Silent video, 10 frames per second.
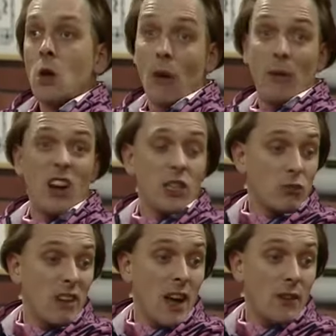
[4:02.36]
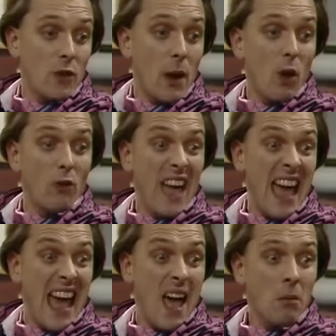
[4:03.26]
Probably only just realised that I'm not
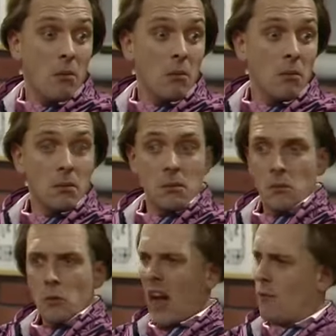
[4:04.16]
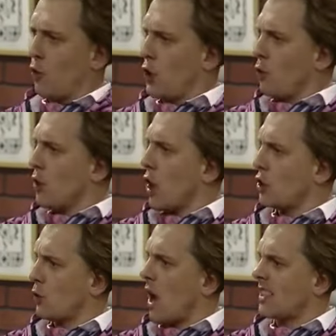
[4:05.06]
there. But I thought you were going
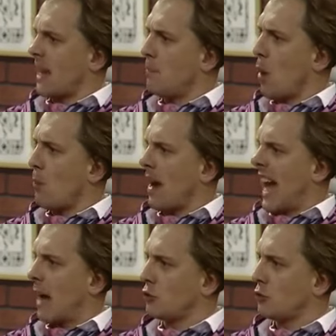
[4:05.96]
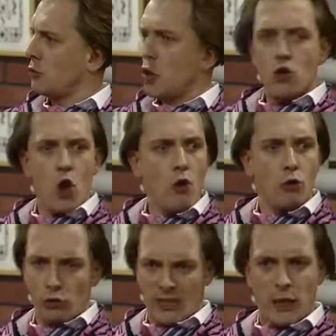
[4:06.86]
to ask him, Bob Monkhouse. No,
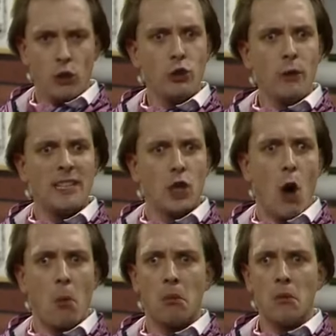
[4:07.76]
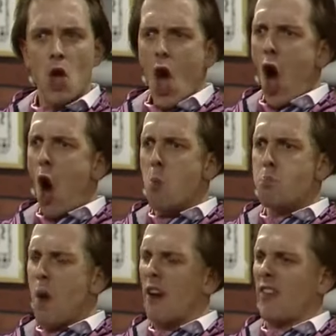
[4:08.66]
you said you'd do it, Tom. Oh,
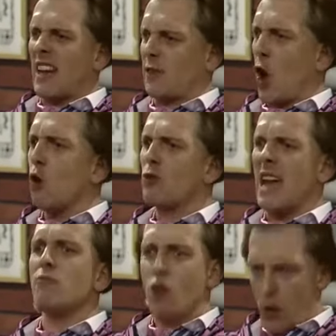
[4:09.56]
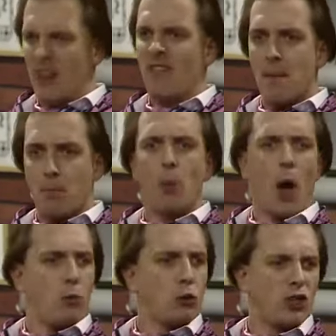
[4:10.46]
bother, that's the whole game ruined then. Bob
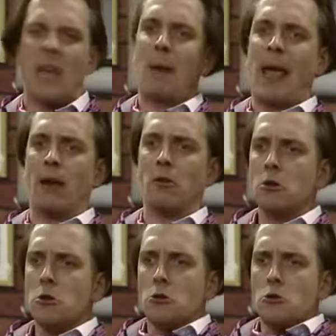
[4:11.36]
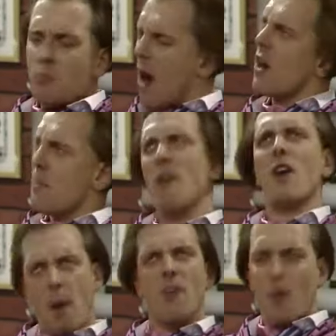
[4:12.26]
Hope will chip in. Bother, bother,
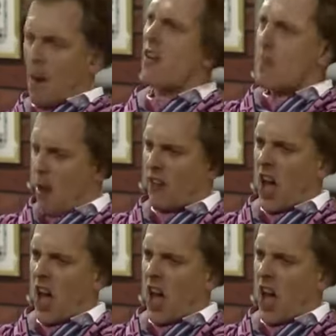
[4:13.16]
bother, bother, bother.